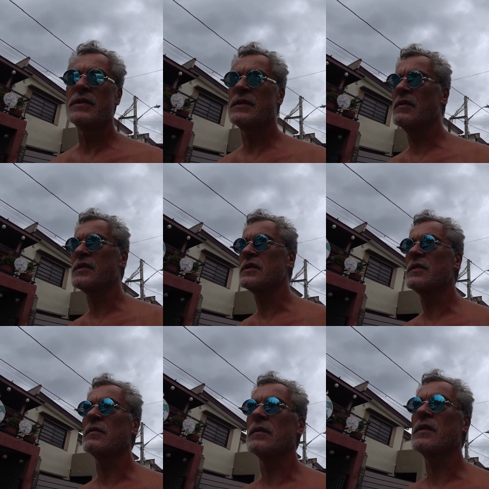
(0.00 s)
they're just
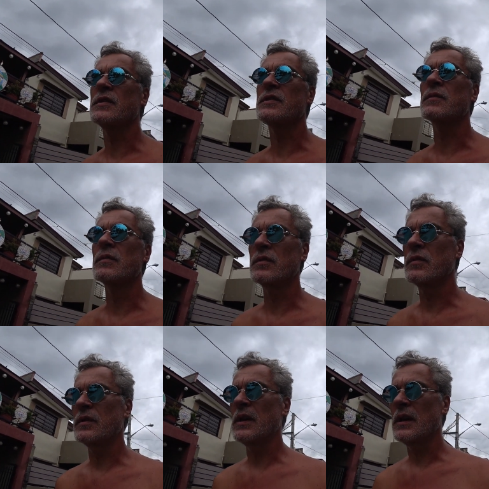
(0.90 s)
a real
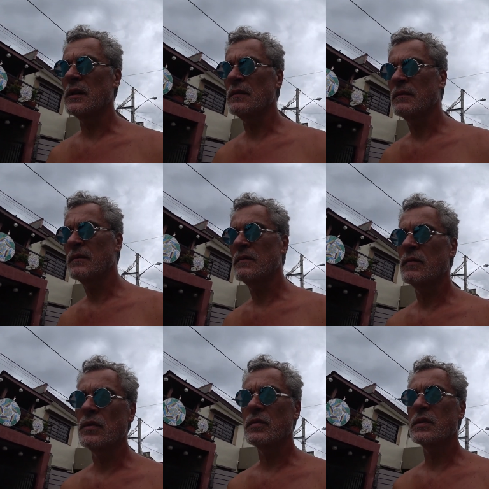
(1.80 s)
good
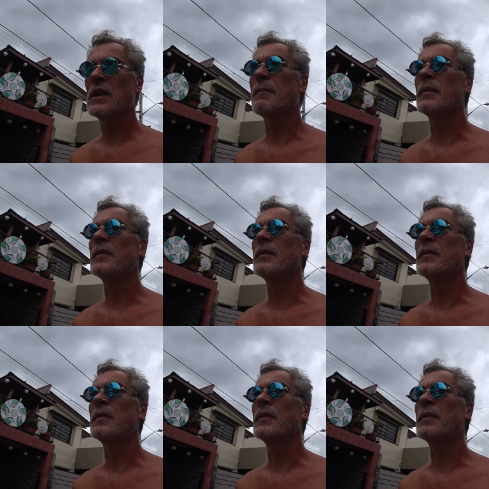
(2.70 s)
couple.